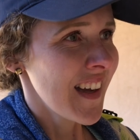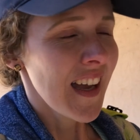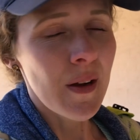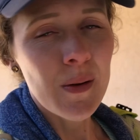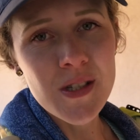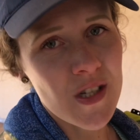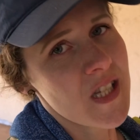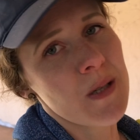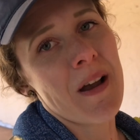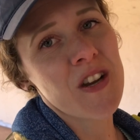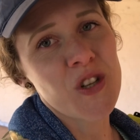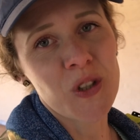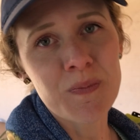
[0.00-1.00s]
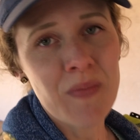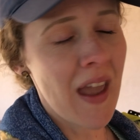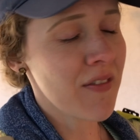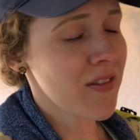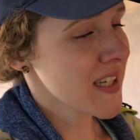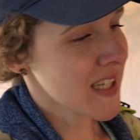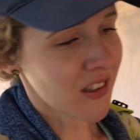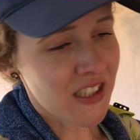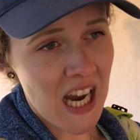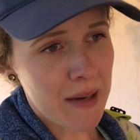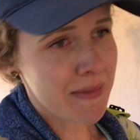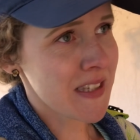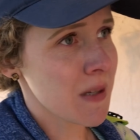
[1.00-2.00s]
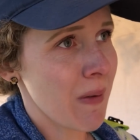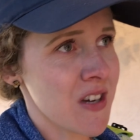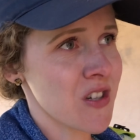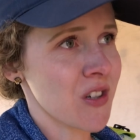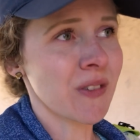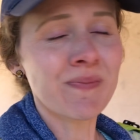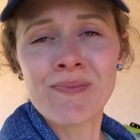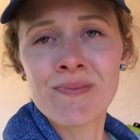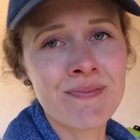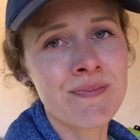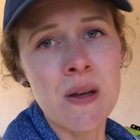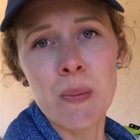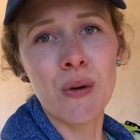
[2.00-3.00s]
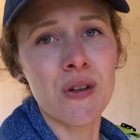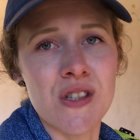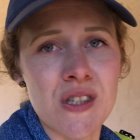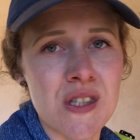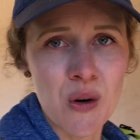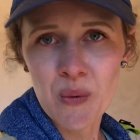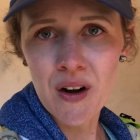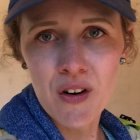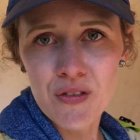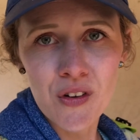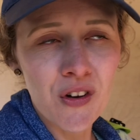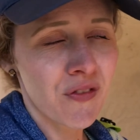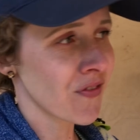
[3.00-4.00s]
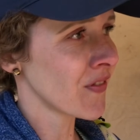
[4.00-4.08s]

It's just special. Every single time it's special. People are just so wonderful.